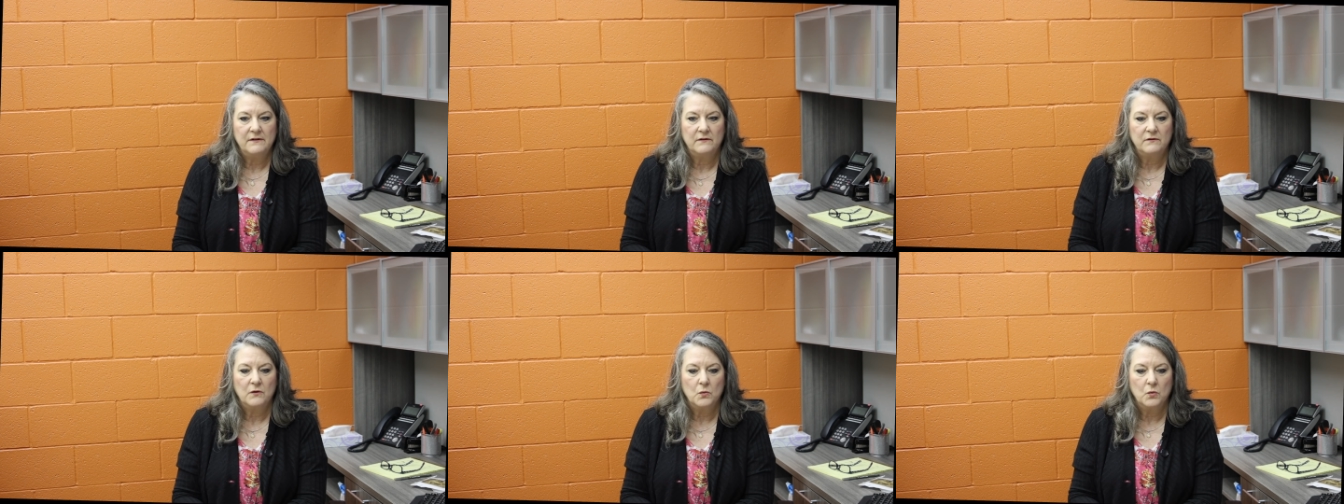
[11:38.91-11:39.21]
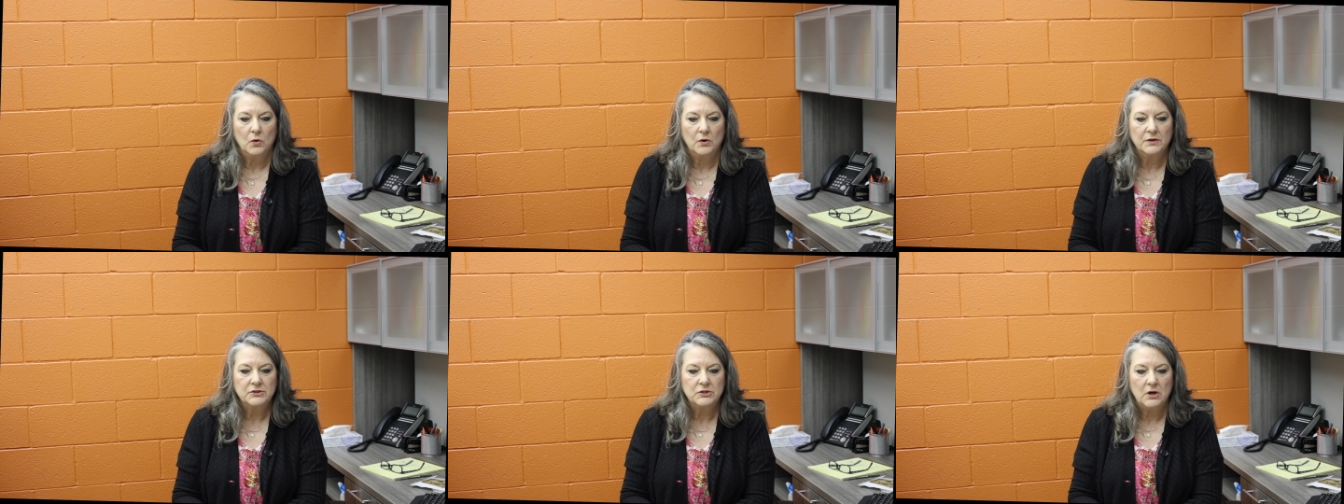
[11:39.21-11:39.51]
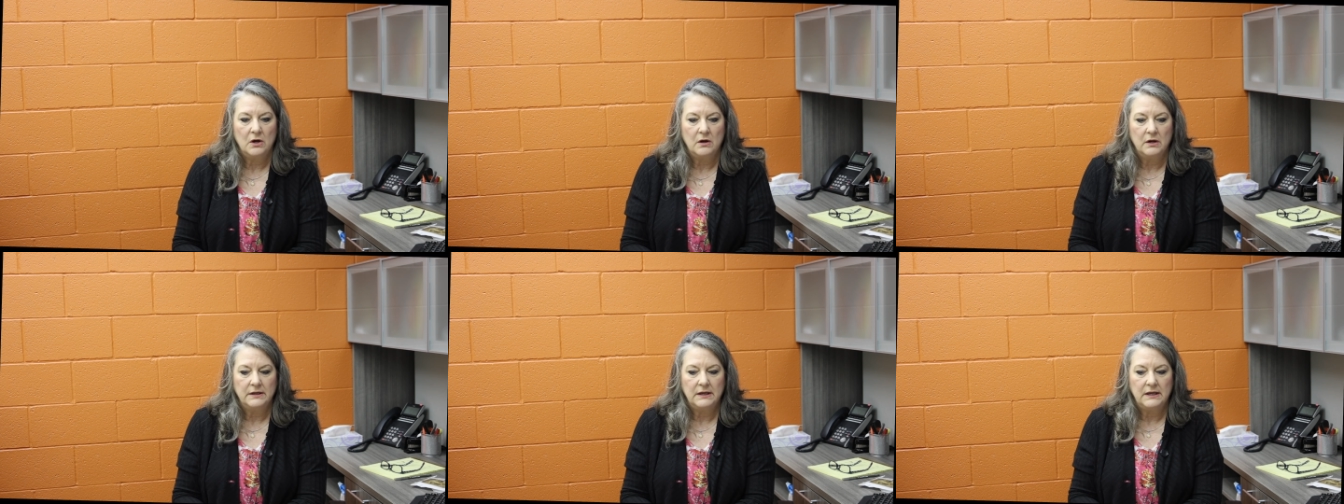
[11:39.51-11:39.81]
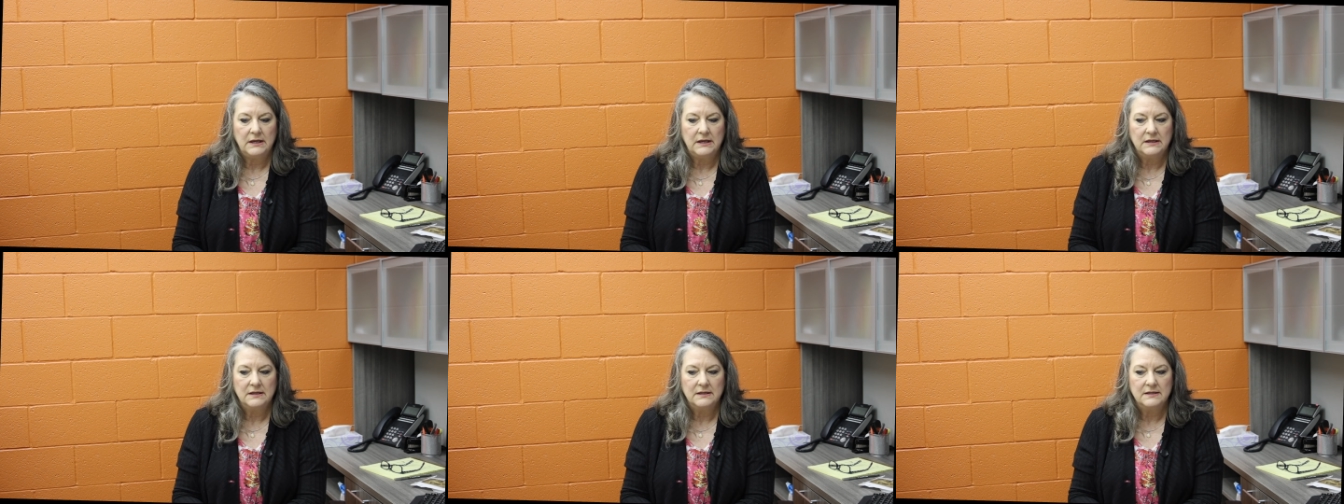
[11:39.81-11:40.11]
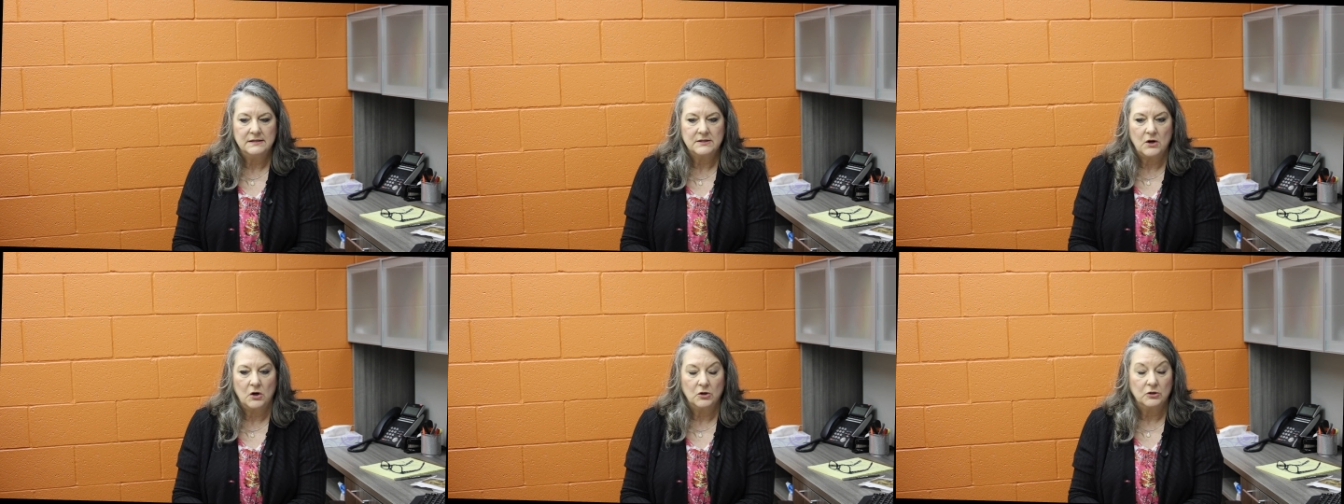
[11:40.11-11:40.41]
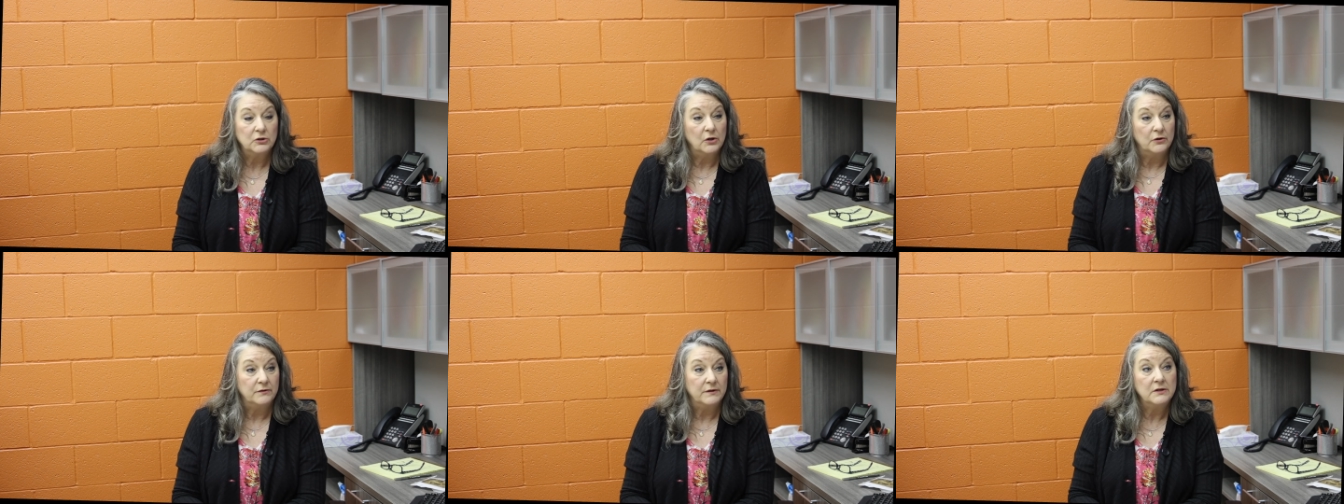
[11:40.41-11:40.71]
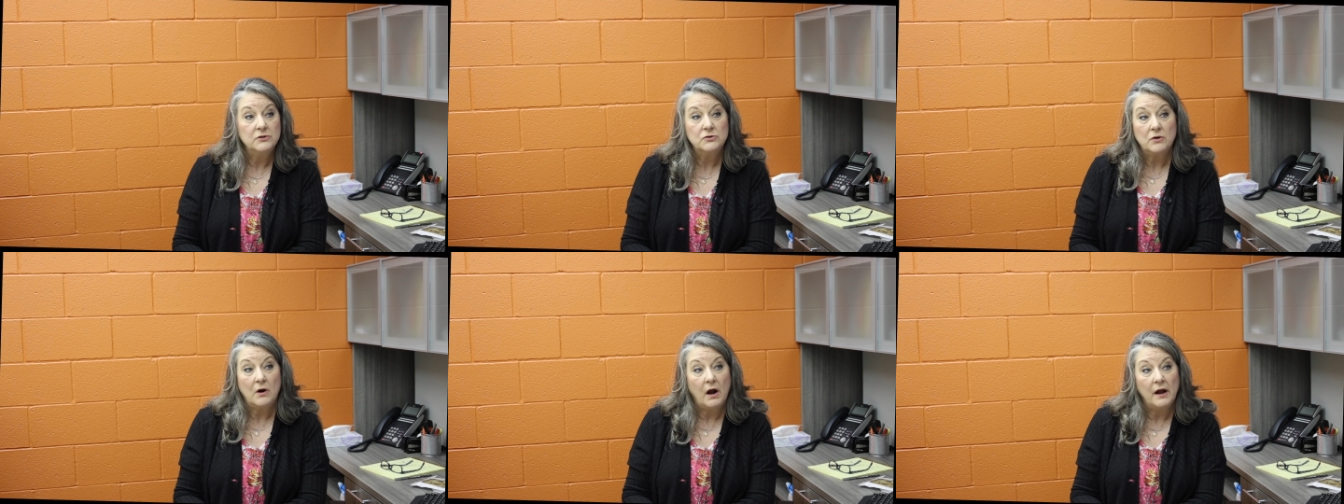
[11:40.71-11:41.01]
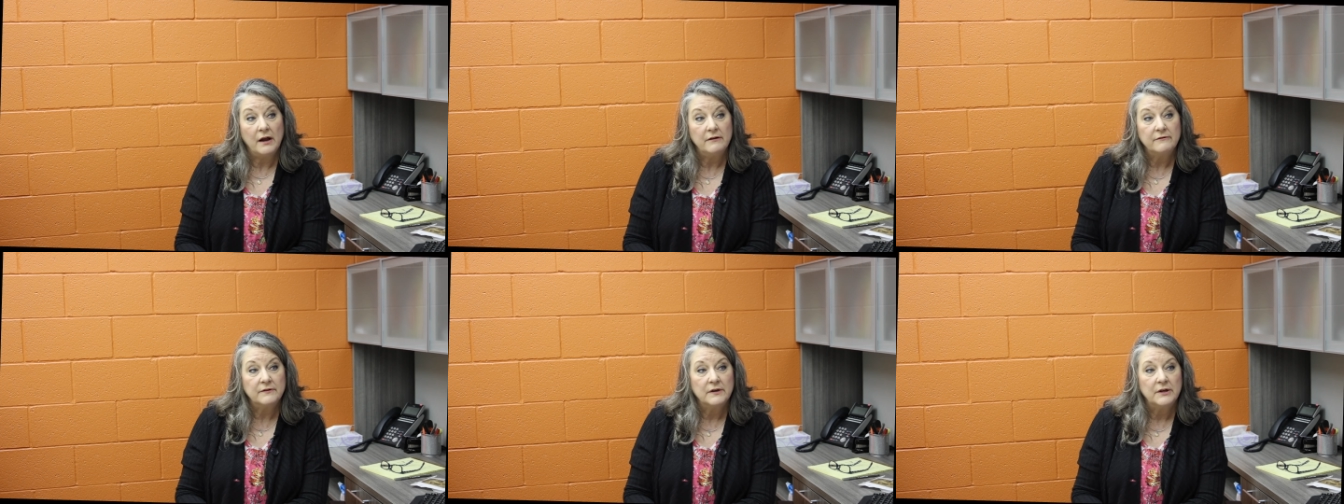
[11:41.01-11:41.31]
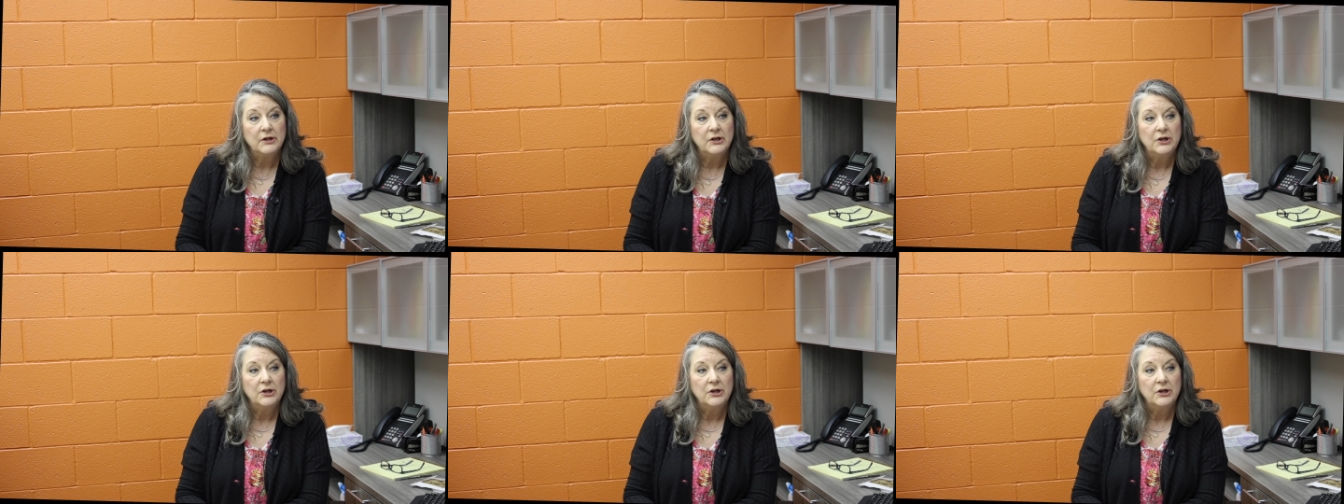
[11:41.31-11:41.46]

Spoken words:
ever worked on is our clothing drive.